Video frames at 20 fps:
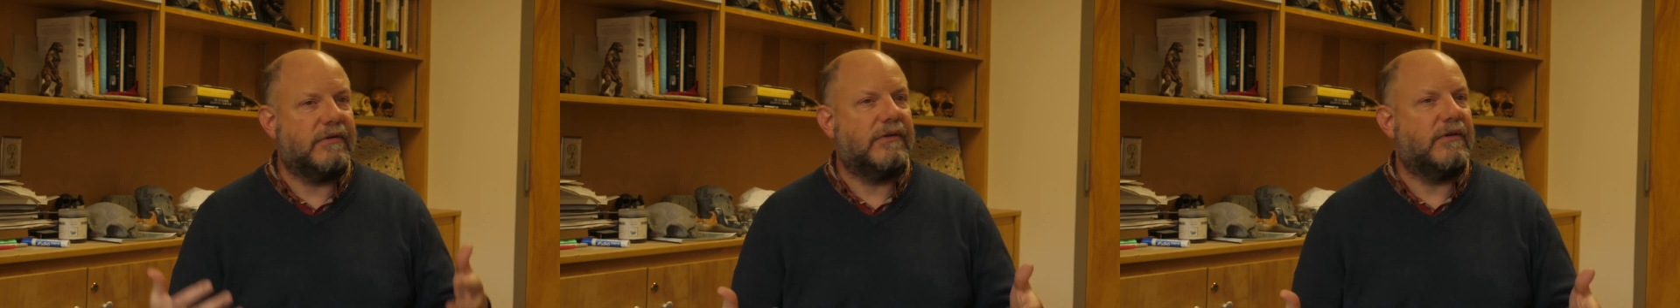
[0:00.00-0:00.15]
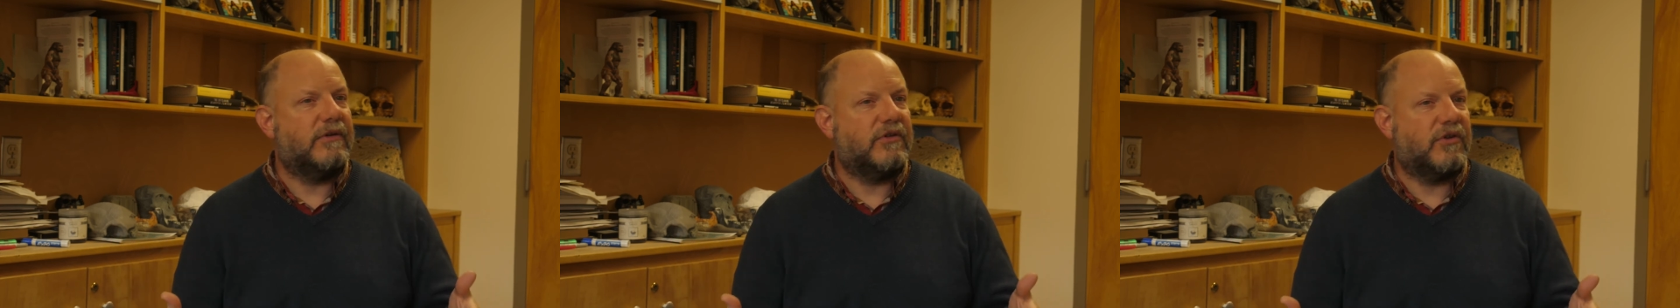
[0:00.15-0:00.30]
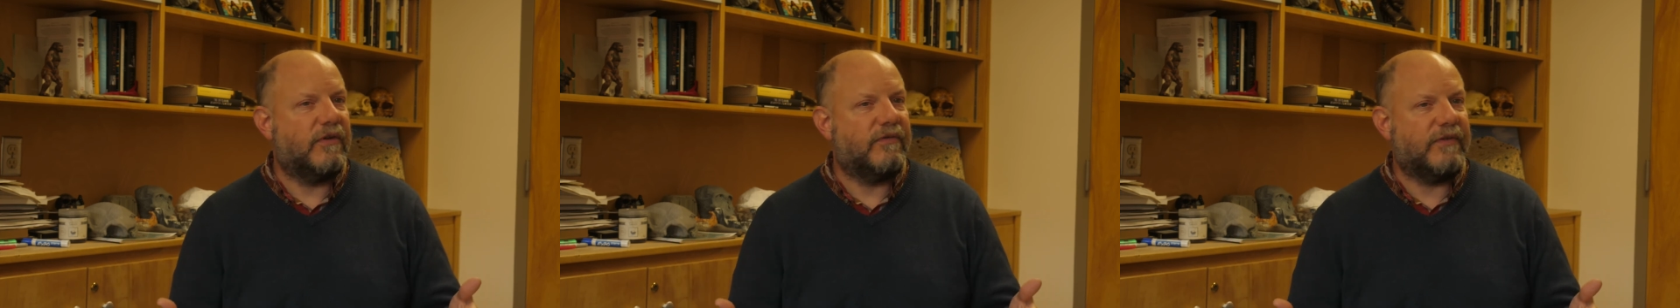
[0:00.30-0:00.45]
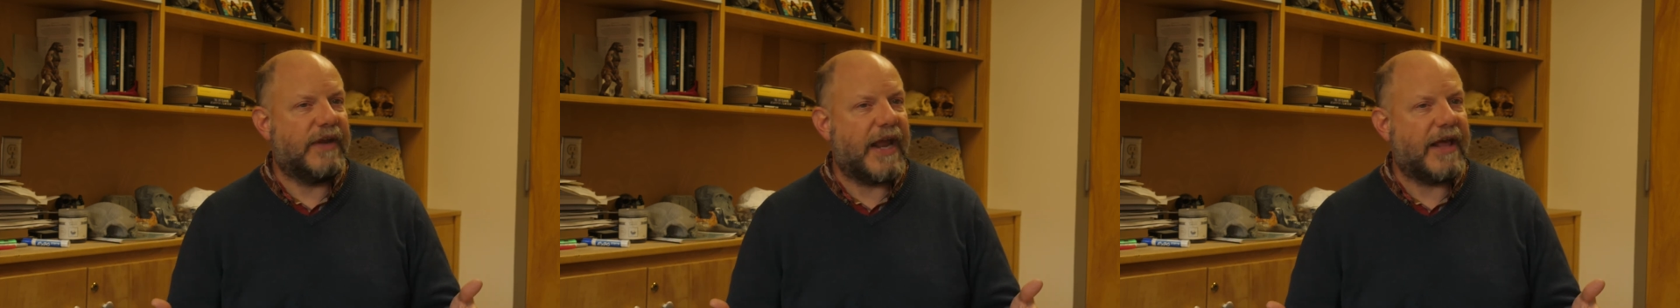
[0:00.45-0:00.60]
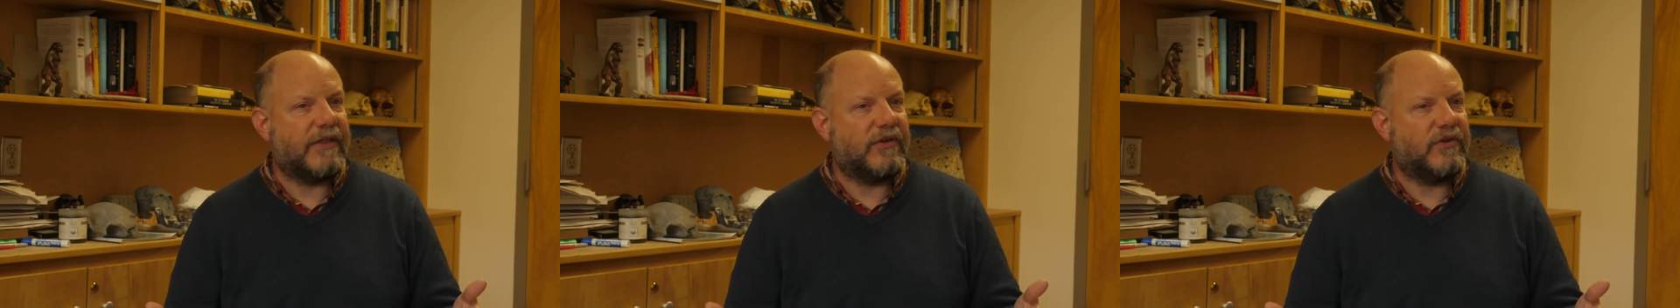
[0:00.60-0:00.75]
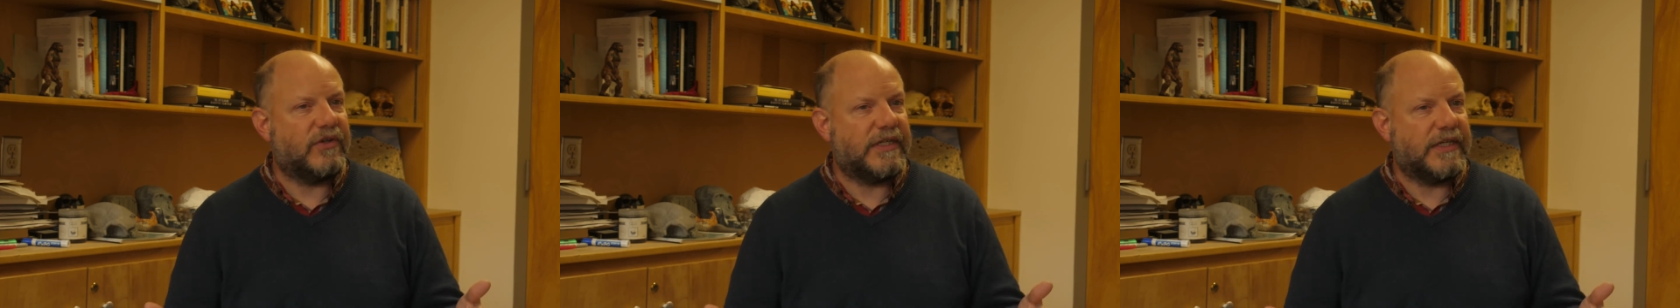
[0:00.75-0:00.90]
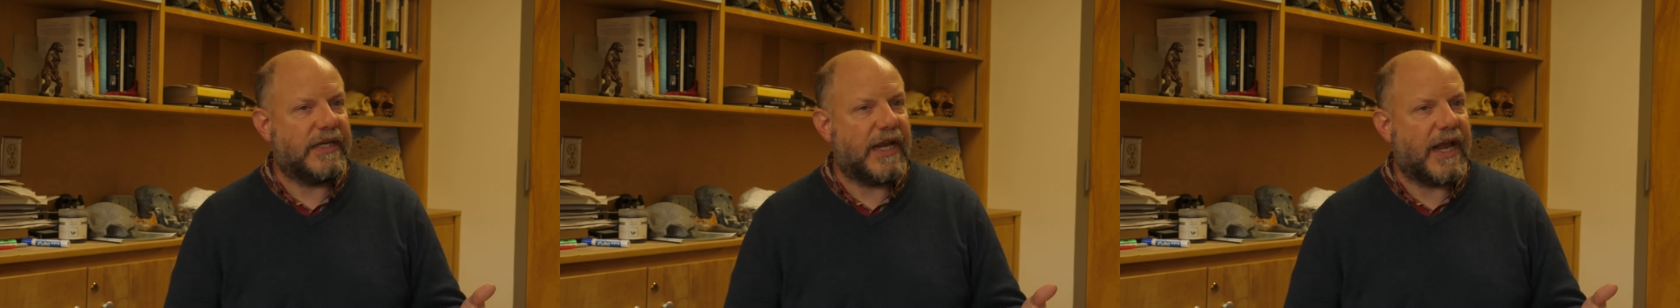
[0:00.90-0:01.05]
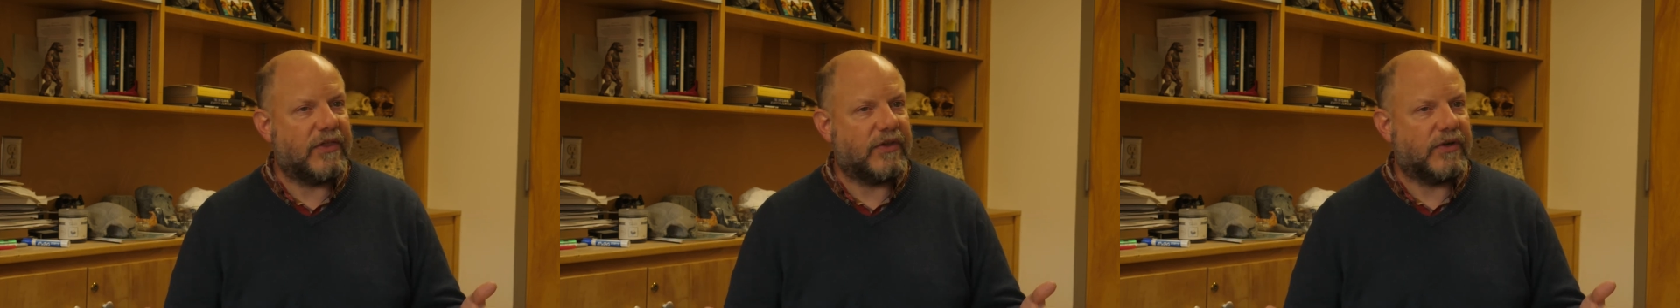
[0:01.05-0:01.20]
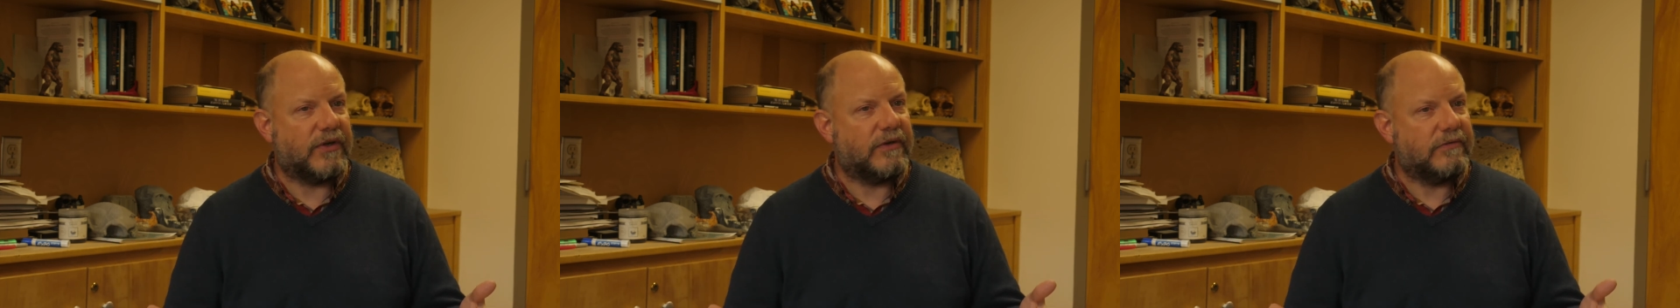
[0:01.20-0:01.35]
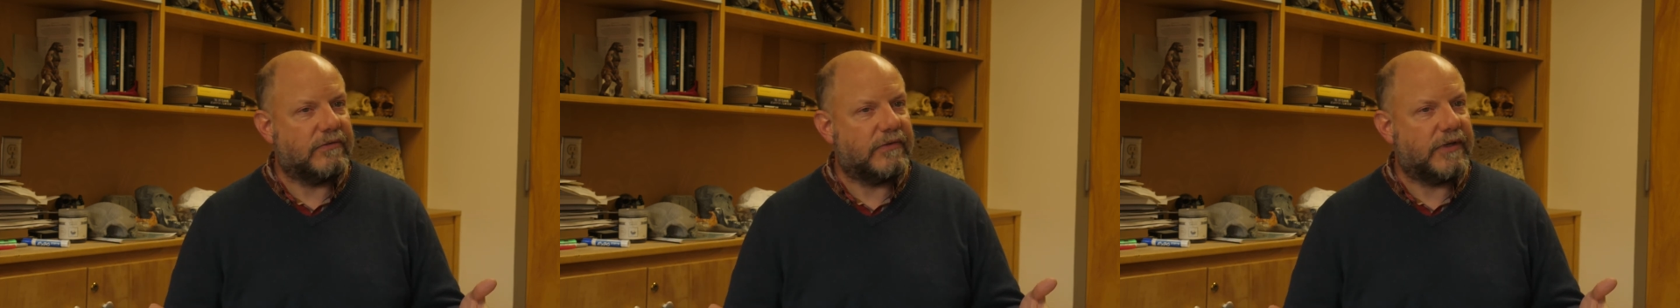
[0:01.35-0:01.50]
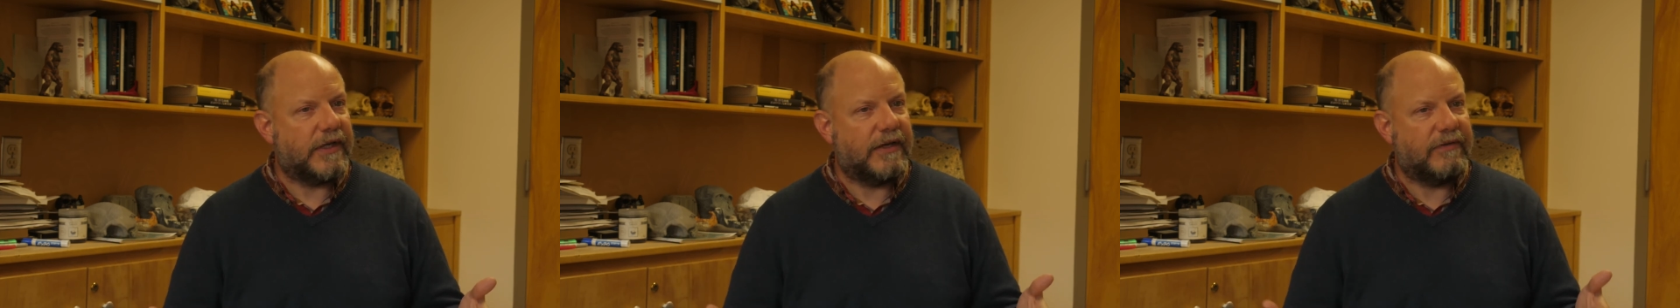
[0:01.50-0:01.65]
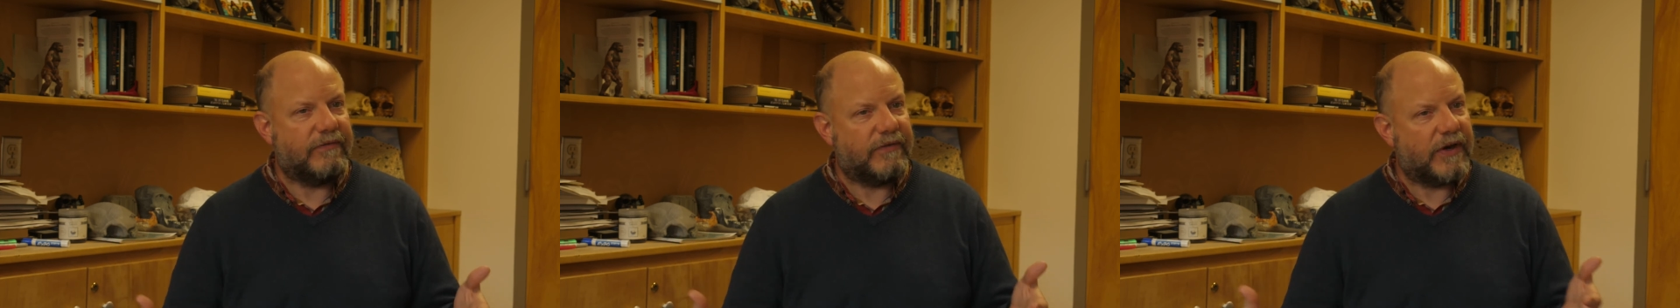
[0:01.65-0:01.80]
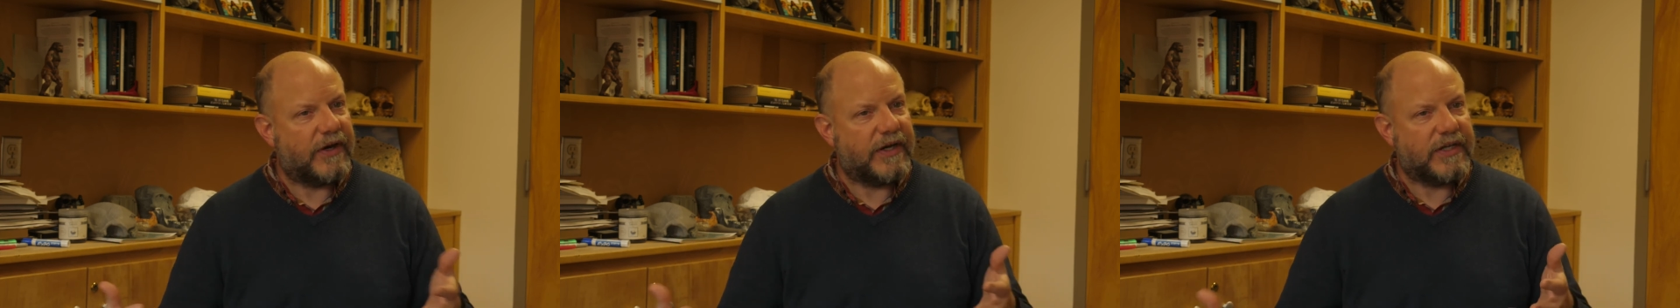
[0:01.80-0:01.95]
sort of gathered together
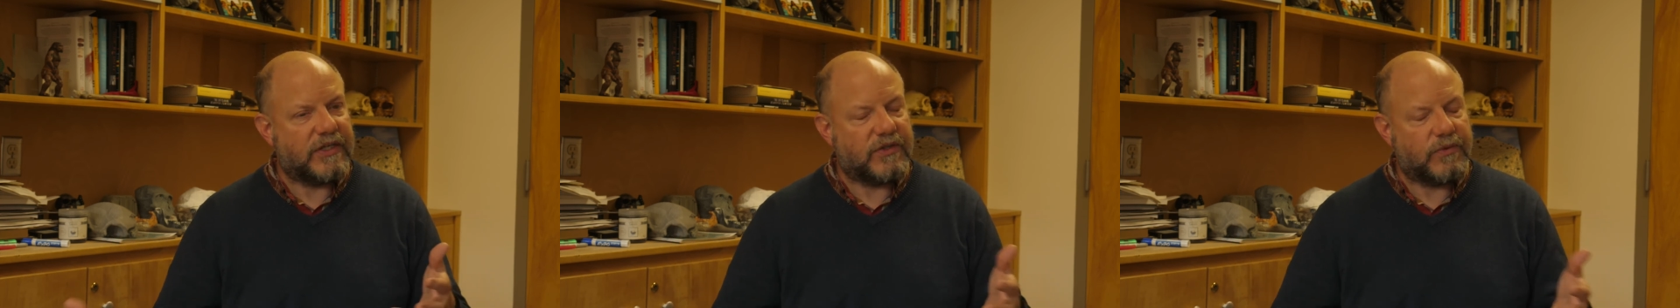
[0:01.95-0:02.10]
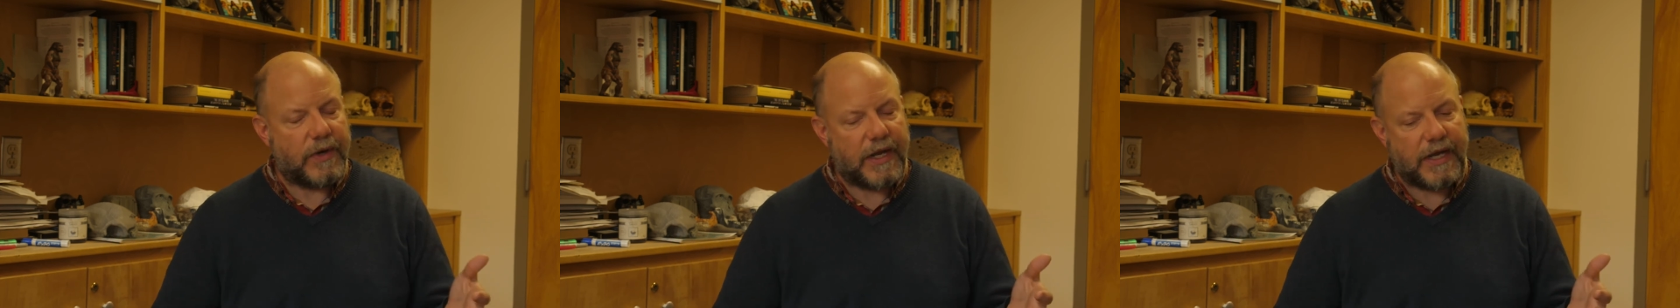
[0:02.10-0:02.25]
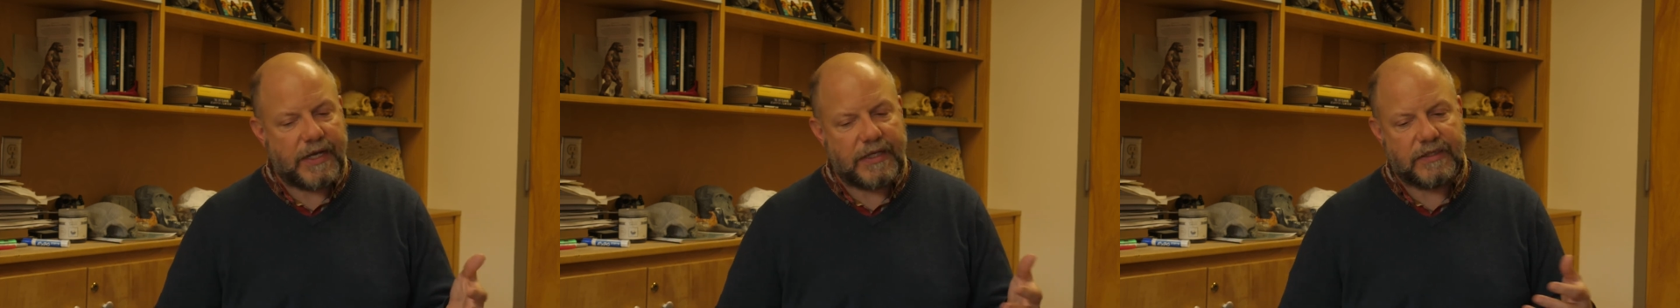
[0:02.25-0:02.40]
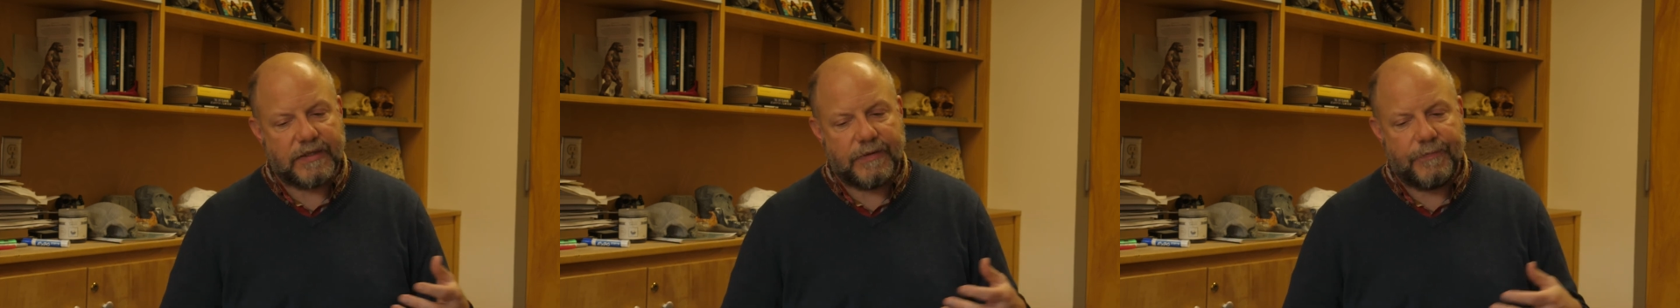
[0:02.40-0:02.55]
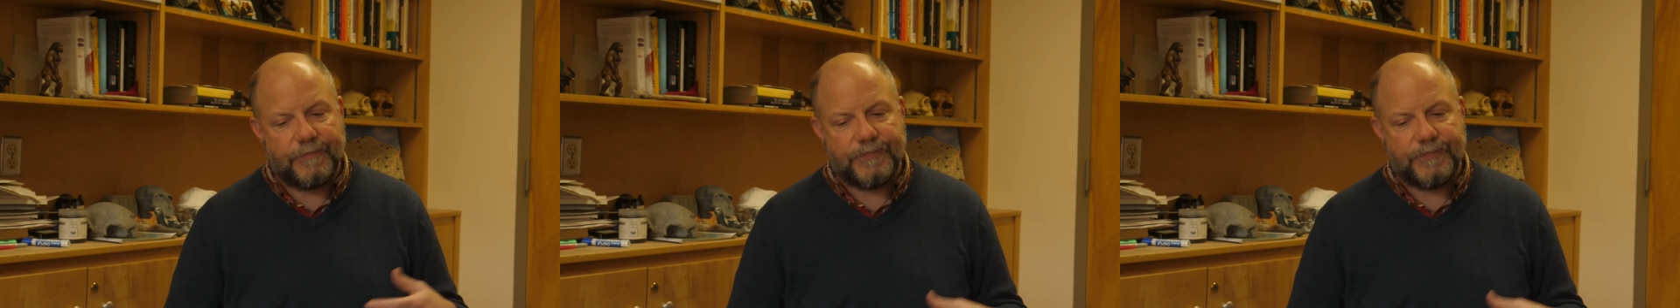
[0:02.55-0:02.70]
in various ways.